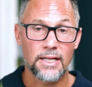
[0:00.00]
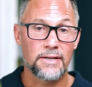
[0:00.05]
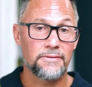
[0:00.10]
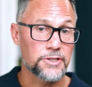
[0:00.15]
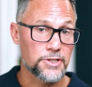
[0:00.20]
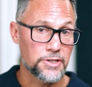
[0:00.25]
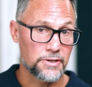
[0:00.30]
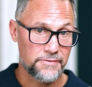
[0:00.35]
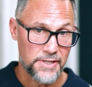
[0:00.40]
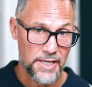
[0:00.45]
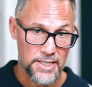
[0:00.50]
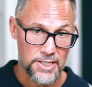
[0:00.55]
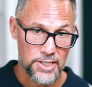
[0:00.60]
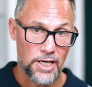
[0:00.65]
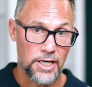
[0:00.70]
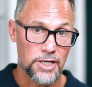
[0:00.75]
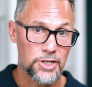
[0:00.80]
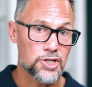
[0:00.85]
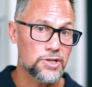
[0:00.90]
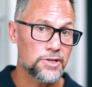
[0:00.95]
levels of
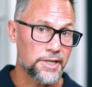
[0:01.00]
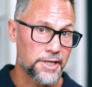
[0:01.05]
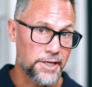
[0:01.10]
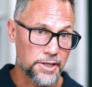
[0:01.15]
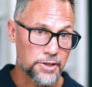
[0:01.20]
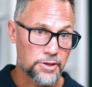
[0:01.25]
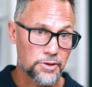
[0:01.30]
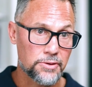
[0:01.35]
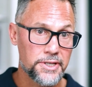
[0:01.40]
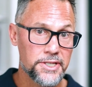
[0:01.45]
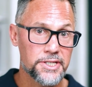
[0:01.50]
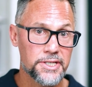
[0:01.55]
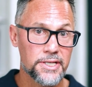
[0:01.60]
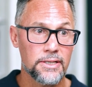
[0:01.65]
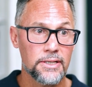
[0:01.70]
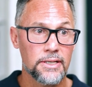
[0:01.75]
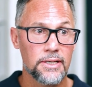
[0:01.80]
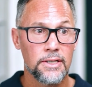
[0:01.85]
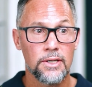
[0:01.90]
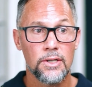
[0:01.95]
testosterone and increase
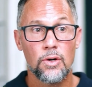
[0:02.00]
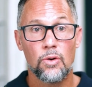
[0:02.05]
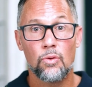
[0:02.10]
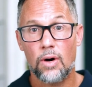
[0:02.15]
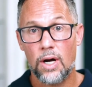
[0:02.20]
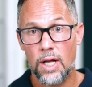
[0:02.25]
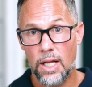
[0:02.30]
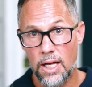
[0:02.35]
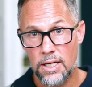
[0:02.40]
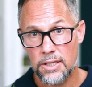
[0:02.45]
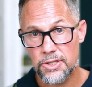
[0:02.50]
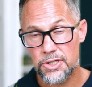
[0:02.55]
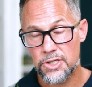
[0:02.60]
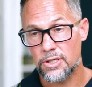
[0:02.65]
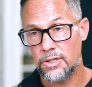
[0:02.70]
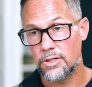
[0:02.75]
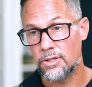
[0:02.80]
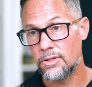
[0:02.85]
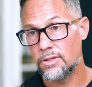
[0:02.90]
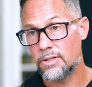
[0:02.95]
it, while
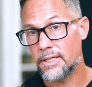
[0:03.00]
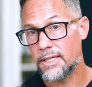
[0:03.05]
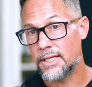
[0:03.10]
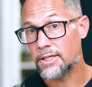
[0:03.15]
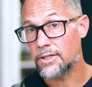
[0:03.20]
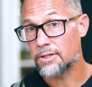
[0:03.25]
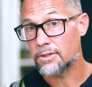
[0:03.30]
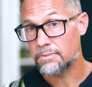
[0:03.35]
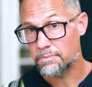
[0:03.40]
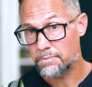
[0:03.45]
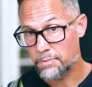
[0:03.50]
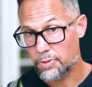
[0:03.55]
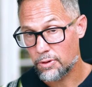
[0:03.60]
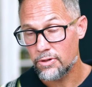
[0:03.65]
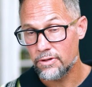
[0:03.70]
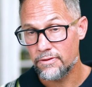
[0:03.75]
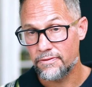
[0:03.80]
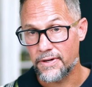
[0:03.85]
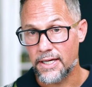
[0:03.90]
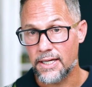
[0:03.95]
also
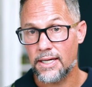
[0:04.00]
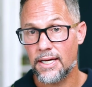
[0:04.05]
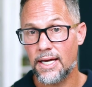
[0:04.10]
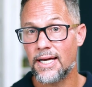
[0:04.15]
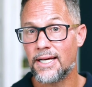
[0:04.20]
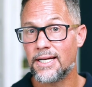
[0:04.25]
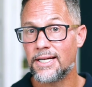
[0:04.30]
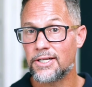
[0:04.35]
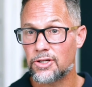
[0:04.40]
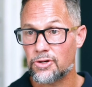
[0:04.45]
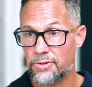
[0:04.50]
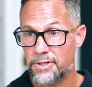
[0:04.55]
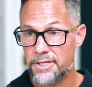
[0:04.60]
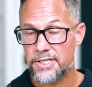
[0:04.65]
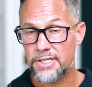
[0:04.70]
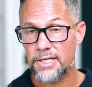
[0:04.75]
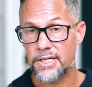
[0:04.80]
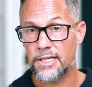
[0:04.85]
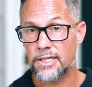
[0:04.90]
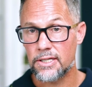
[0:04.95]
improving and
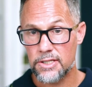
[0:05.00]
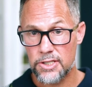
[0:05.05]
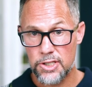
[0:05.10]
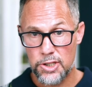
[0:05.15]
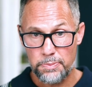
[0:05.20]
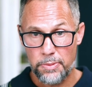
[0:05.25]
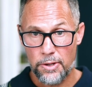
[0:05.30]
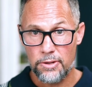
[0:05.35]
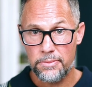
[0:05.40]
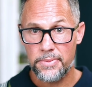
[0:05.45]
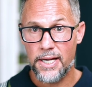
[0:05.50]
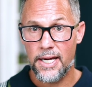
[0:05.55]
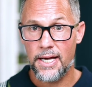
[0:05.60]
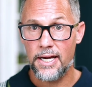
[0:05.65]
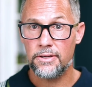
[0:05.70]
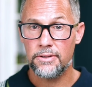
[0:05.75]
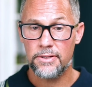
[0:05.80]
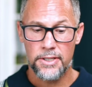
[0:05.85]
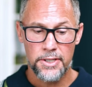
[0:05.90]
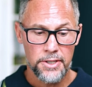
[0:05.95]
increasing sperm
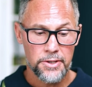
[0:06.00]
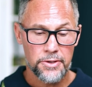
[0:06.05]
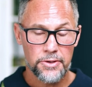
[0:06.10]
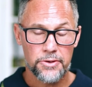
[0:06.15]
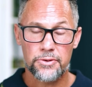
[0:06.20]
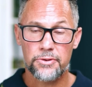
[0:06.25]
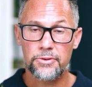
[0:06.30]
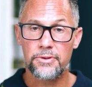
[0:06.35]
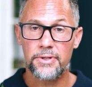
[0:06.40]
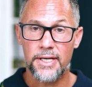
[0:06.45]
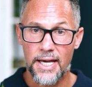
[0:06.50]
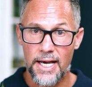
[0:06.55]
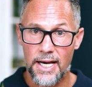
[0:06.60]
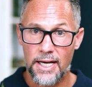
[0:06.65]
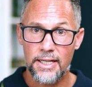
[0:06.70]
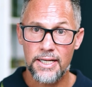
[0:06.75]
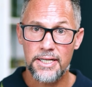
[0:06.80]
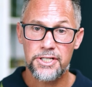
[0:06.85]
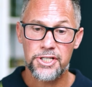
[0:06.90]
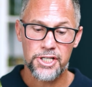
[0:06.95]
count through the
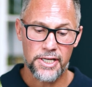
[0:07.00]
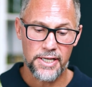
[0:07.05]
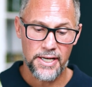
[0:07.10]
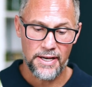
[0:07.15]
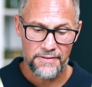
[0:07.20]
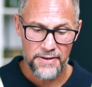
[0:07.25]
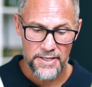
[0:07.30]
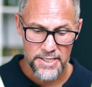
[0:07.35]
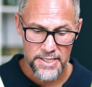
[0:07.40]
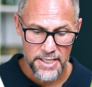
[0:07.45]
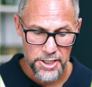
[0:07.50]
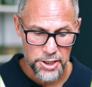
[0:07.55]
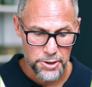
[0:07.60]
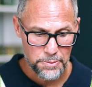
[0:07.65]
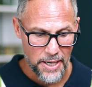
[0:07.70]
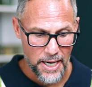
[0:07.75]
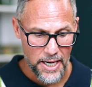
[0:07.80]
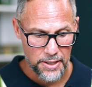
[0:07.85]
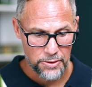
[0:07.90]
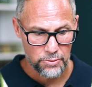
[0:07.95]
LH and FSH
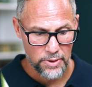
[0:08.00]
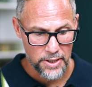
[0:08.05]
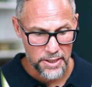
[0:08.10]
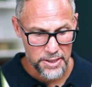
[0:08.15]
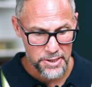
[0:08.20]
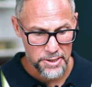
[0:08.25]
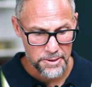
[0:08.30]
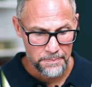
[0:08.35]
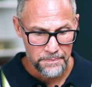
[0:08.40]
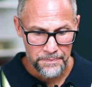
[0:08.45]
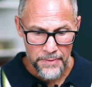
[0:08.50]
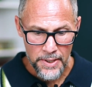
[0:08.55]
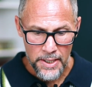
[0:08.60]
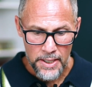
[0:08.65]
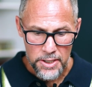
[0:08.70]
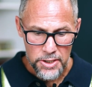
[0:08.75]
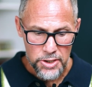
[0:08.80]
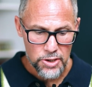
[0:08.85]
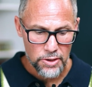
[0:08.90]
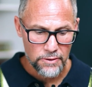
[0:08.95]
pathways.
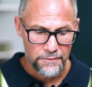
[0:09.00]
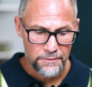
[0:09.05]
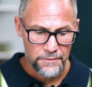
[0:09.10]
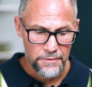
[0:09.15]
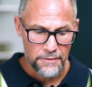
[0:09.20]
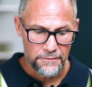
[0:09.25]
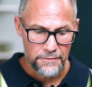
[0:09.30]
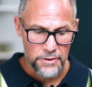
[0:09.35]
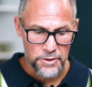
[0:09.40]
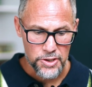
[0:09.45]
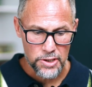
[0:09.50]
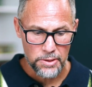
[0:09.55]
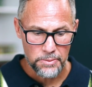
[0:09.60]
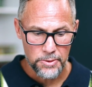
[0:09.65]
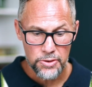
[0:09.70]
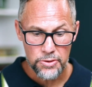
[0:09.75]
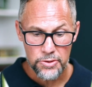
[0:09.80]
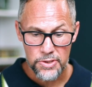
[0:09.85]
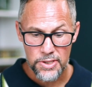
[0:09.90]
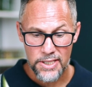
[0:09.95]
So if, if you're
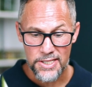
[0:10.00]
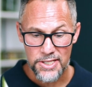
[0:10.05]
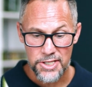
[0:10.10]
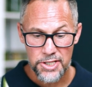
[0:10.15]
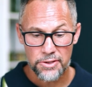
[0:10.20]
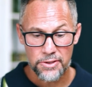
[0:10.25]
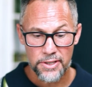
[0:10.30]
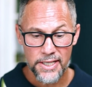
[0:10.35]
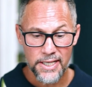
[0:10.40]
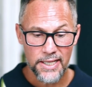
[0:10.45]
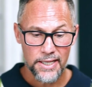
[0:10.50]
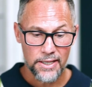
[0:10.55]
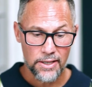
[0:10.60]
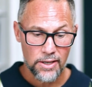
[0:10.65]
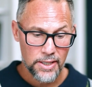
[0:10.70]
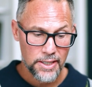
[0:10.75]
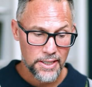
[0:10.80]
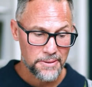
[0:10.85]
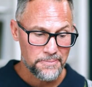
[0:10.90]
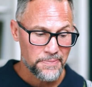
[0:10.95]
someone who's considering getting
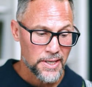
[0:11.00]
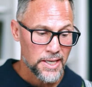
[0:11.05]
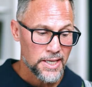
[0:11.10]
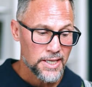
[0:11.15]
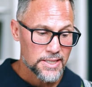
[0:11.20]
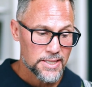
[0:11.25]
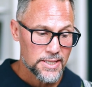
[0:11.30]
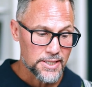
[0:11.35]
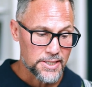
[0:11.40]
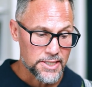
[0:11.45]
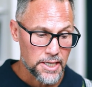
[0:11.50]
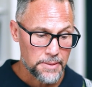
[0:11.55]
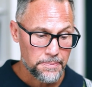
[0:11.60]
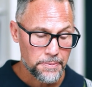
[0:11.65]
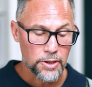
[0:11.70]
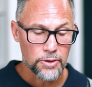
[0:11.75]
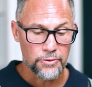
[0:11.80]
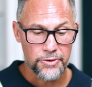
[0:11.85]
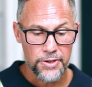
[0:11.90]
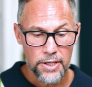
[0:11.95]
on it, the
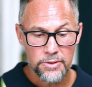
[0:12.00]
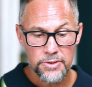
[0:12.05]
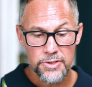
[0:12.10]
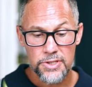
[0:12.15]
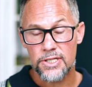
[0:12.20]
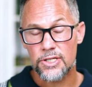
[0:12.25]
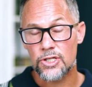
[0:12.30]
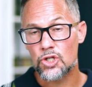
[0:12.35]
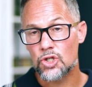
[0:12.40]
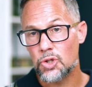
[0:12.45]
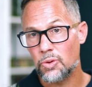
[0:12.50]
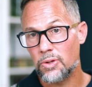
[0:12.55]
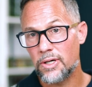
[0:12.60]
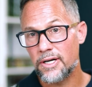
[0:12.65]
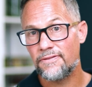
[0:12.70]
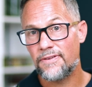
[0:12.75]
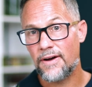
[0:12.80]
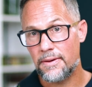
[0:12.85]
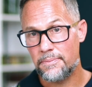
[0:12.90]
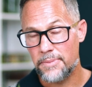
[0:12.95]
typical dose is
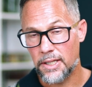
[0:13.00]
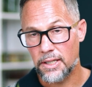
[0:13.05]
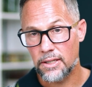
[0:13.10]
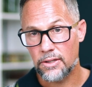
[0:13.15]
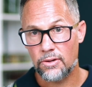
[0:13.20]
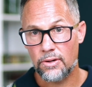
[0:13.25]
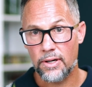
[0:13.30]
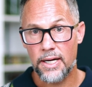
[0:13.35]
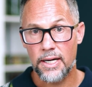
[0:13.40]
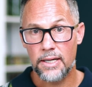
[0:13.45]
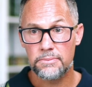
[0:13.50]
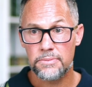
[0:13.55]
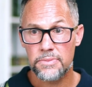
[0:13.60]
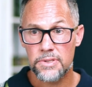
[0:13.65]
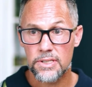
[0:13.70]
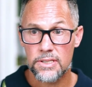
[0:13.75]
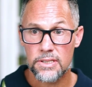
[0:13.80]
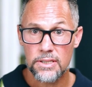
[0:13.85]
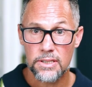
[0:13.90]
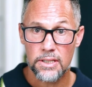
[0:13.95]
25
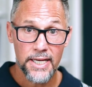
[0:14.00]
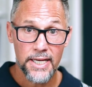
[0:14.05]
milligrams